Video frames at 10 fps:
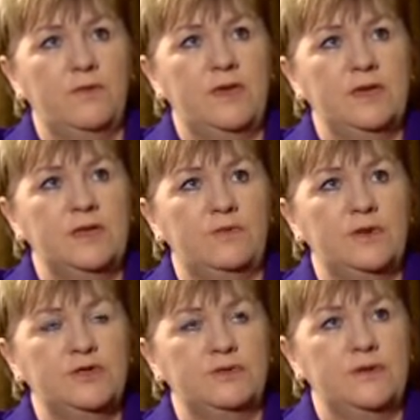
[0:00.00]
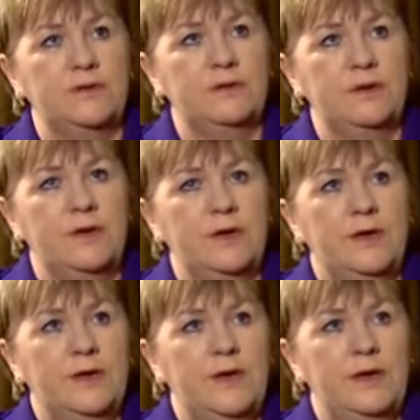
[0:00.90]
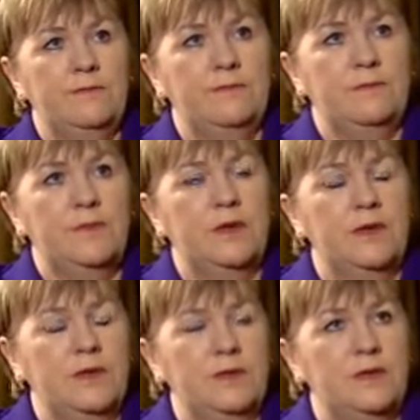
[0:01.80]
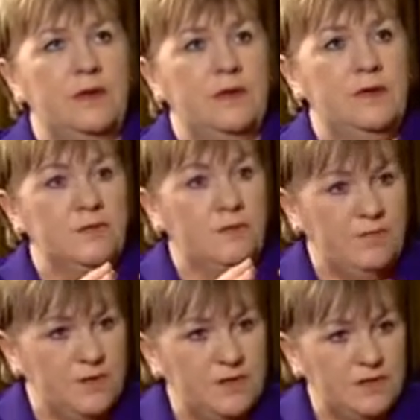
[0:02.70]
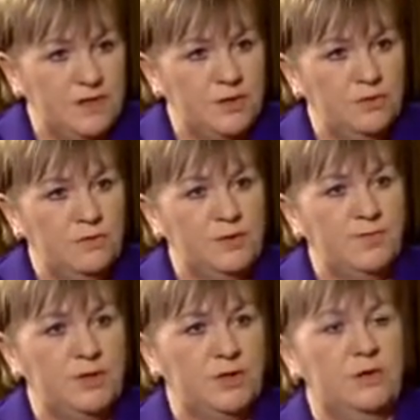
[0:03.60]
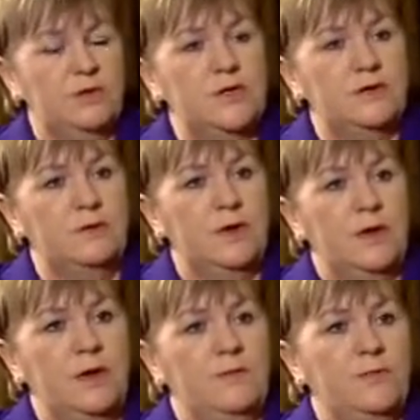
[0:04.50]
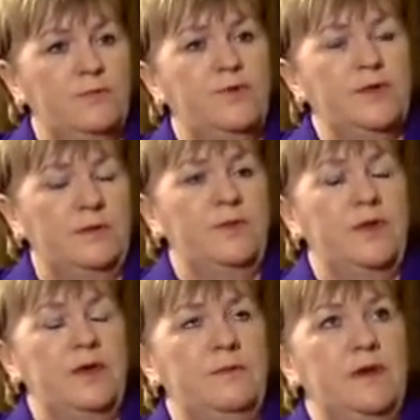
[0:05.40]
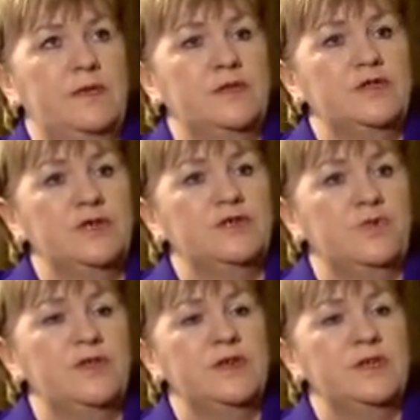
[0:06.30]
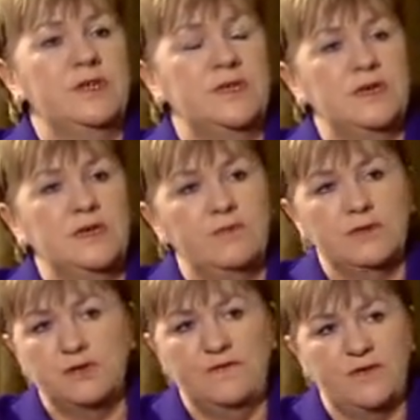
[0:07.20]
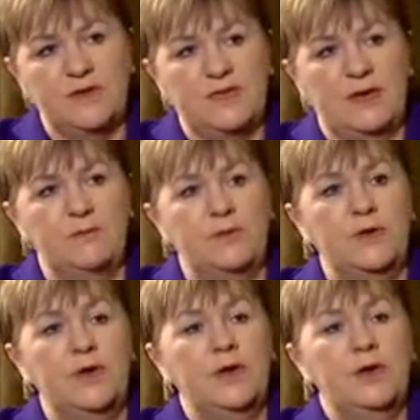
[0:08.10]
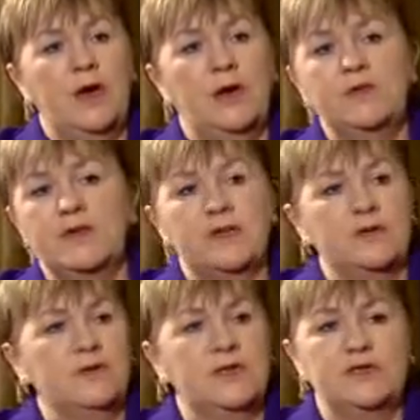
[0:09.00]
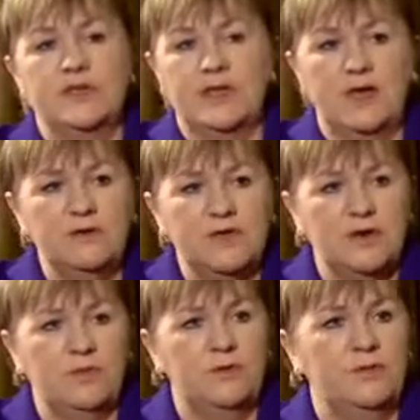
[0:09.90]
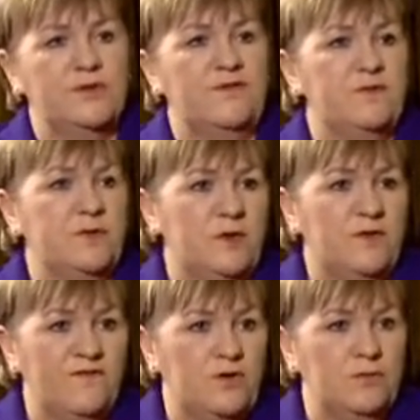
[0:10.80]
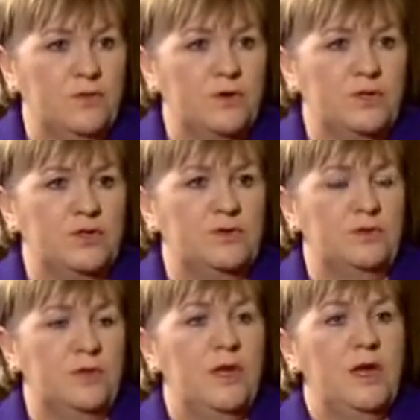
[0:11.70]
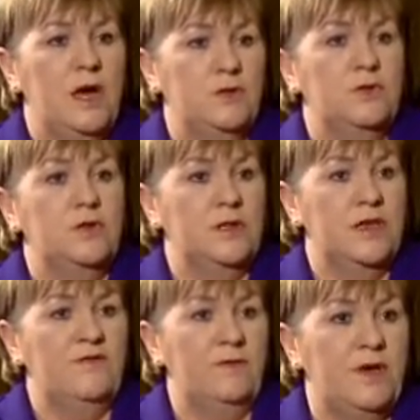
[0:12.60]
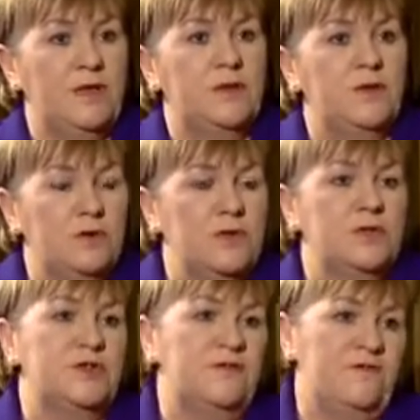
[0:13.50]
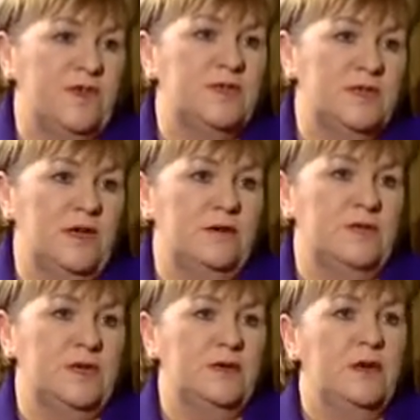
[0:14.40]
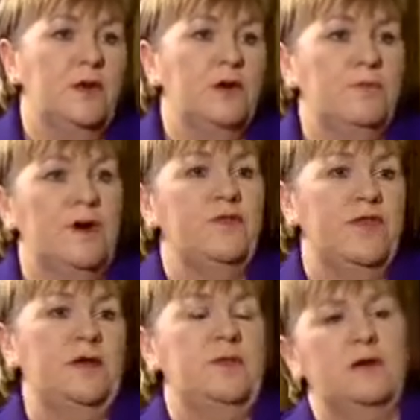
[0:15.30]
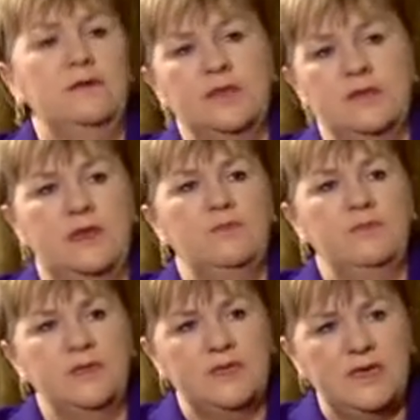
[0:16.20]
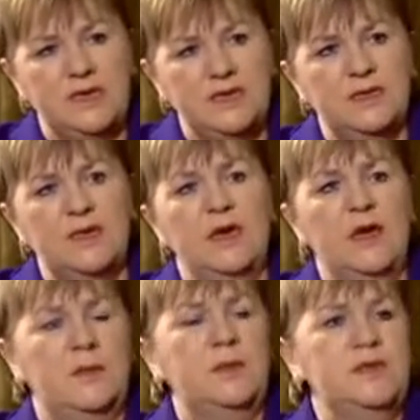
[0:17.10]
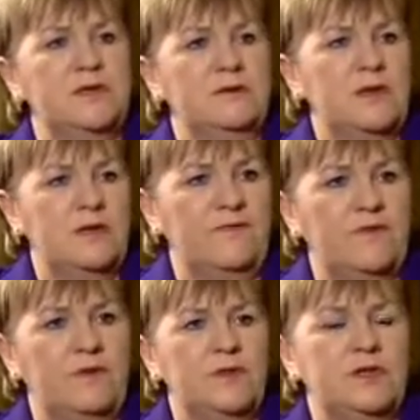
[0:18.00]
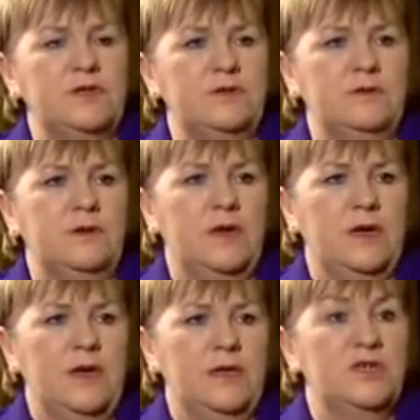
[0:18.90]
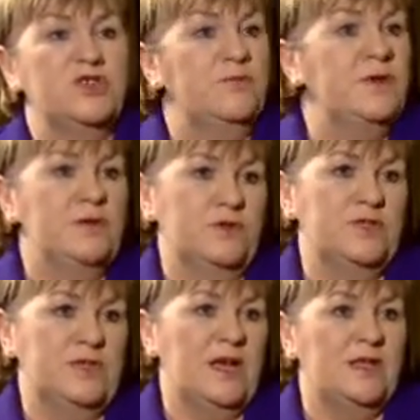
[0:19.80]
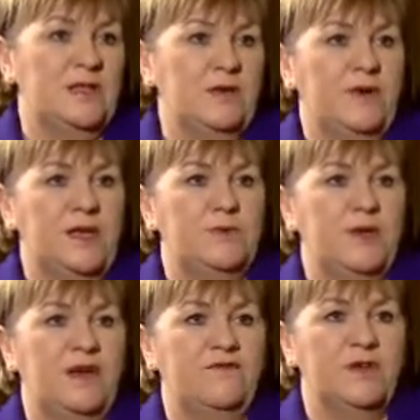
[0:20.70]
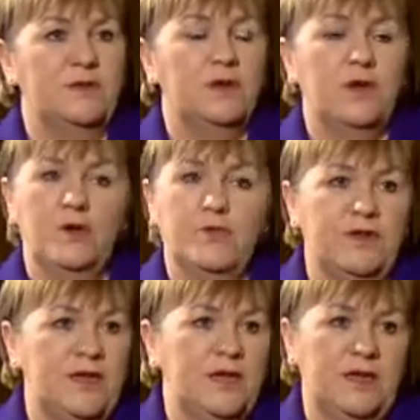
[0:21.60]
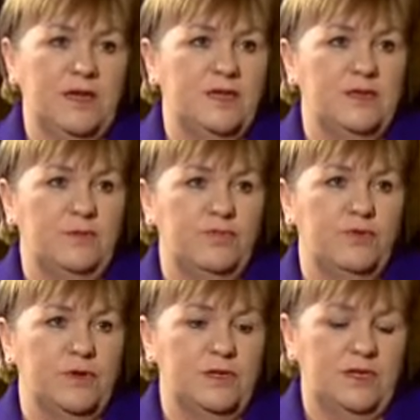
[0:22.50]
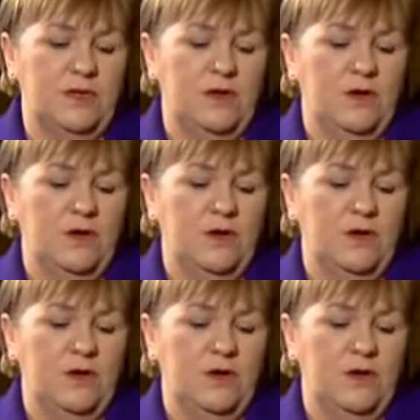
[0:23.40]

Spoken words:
ways in which it is about building these homes, but it's also putting a situation where they are sustainable. So, for example, housing associations and housing cooperatives with an awful lot more control at local level meant that not only did you invest in the housing, but that the housing then were maintained and they didn't kind of go into disrepair, which sadly in the past we have done. Mm-hmm. We recognise the importance